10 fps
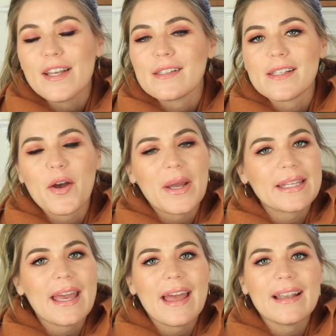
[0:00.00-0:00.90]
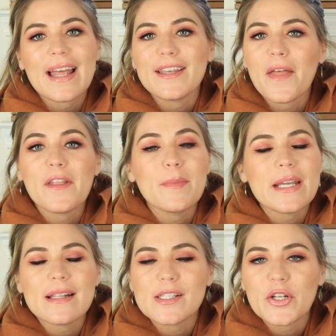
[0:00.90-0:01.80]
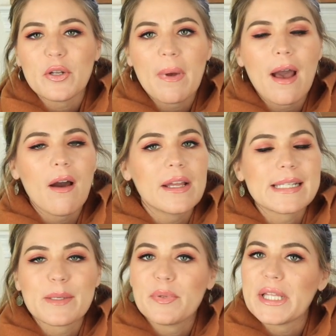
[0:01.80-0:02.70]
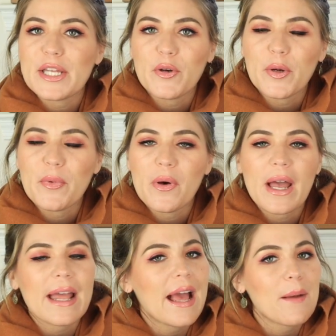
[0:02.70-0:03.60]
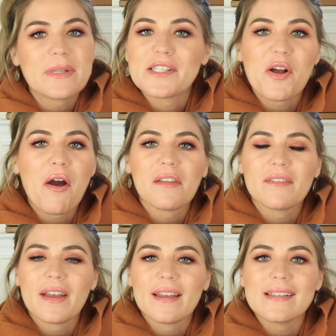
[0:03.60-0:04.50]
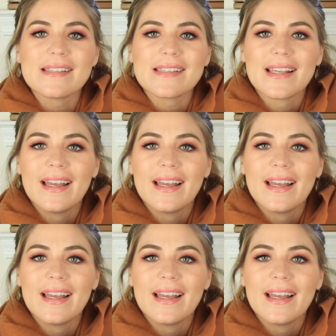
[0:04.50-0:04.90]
So again, nothing to be concerned about. It's completely normal. It happens to all of us